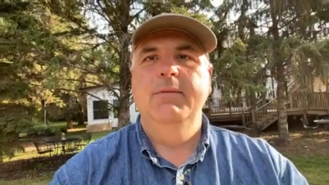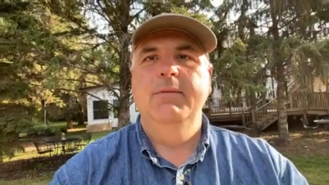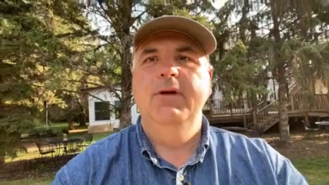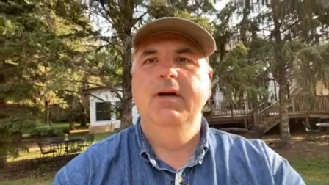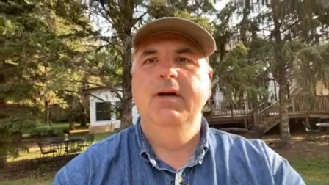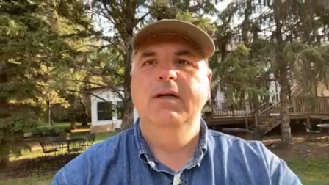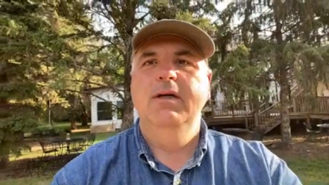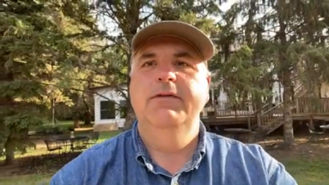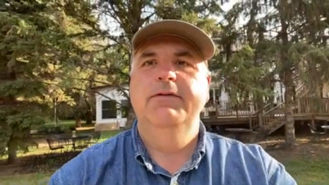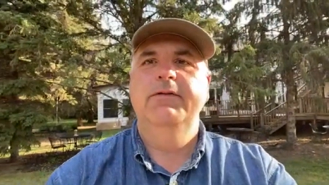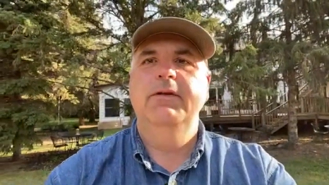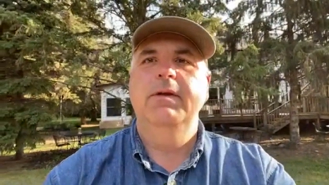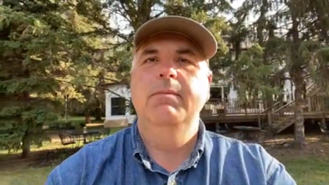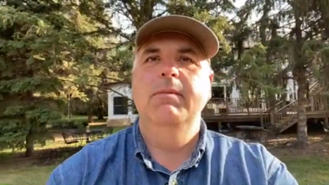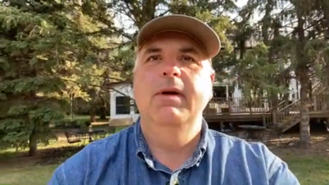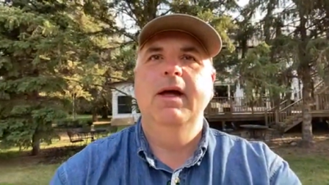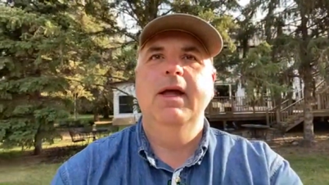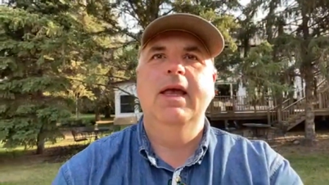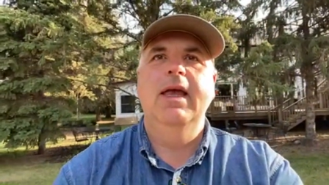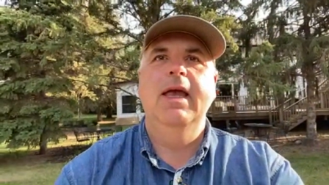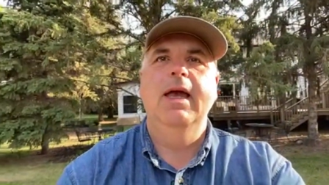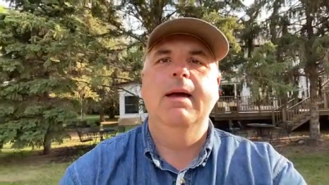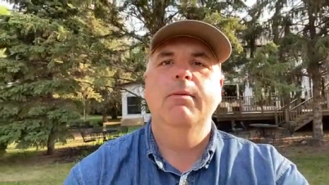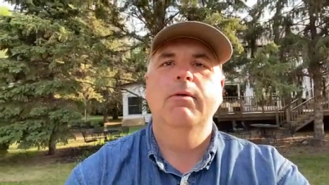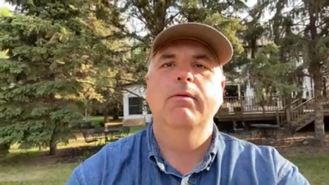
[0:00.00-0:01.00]
And I'm gonna
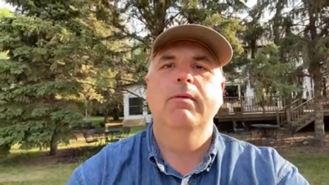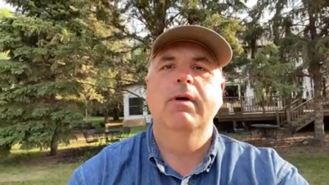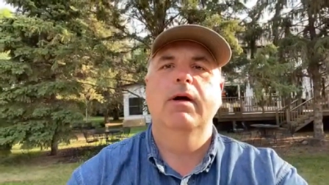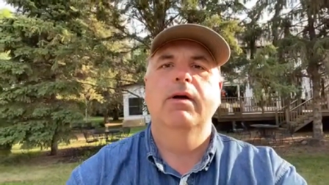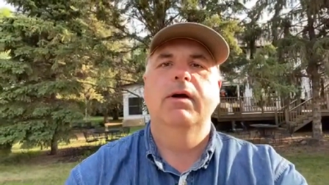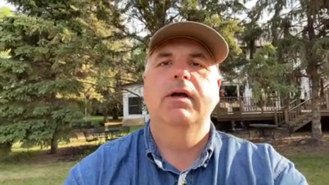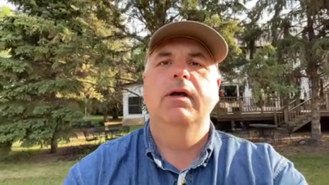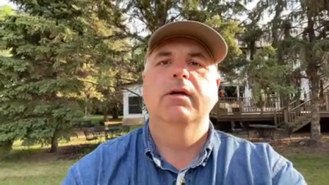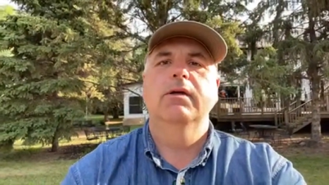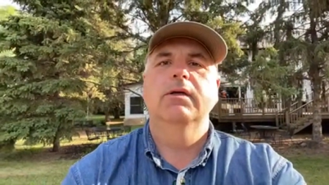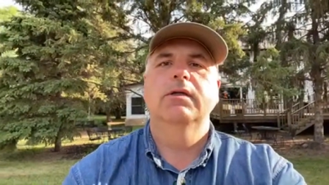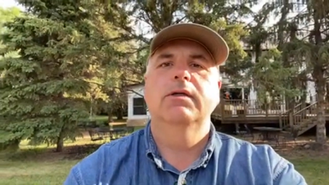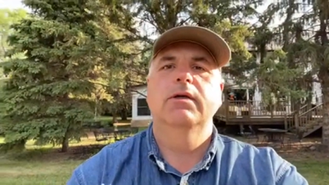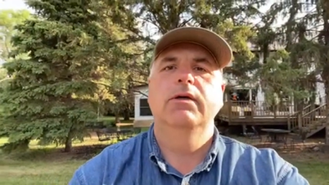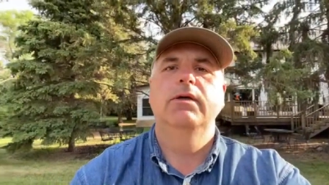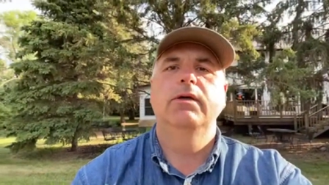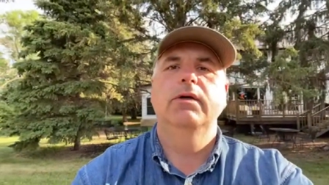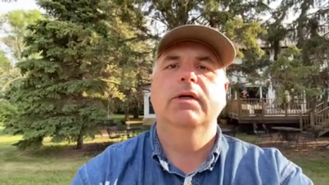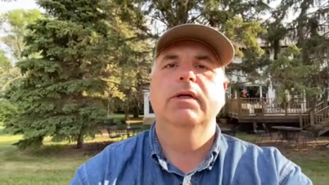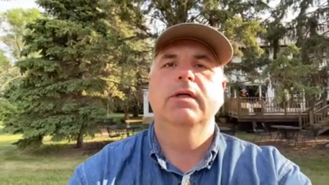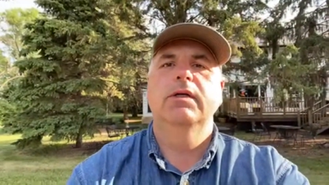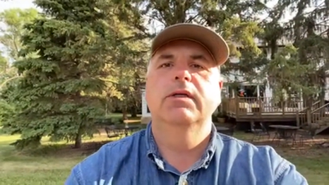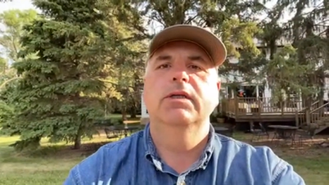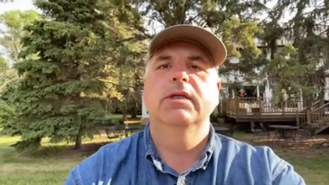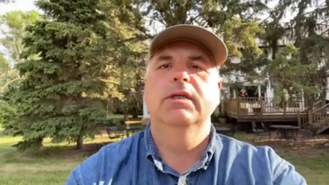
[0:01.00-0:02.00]
flip my camera around here
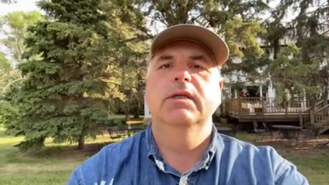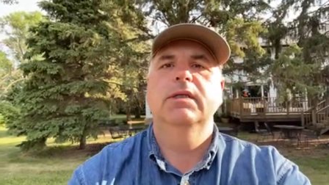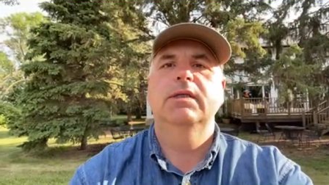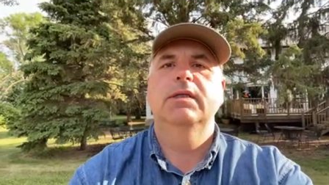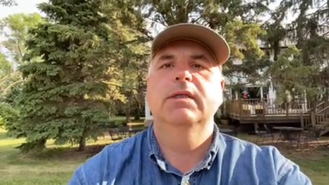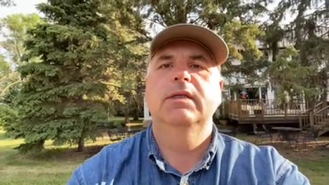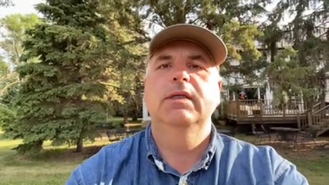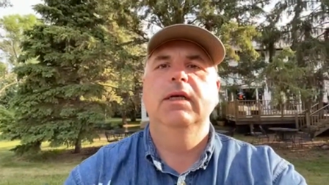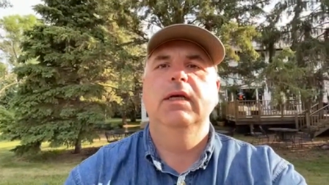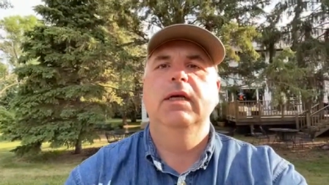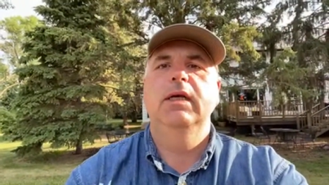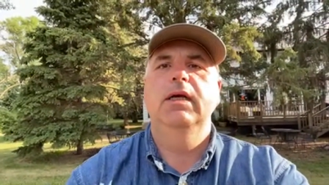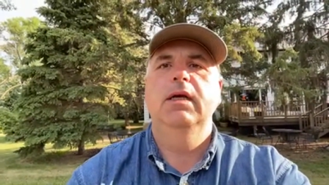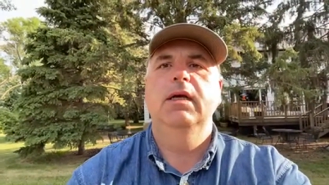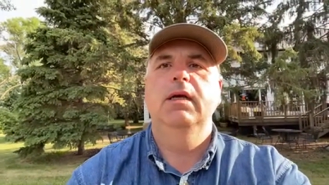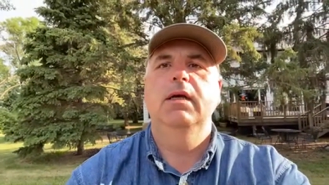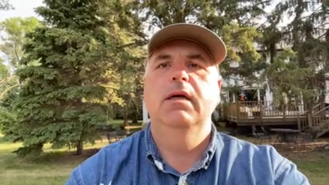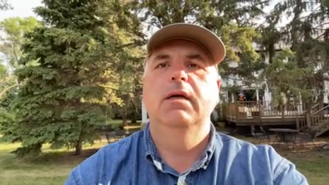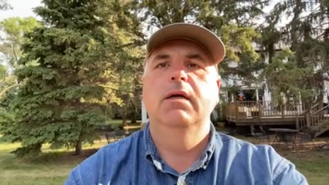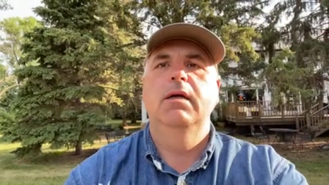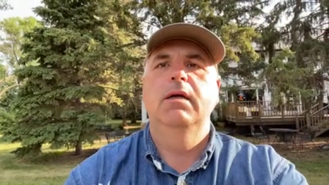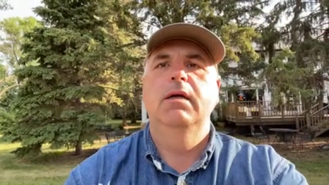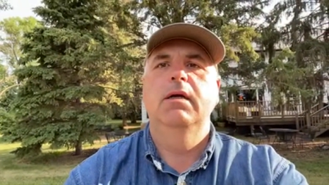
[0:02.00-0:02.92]
so you just see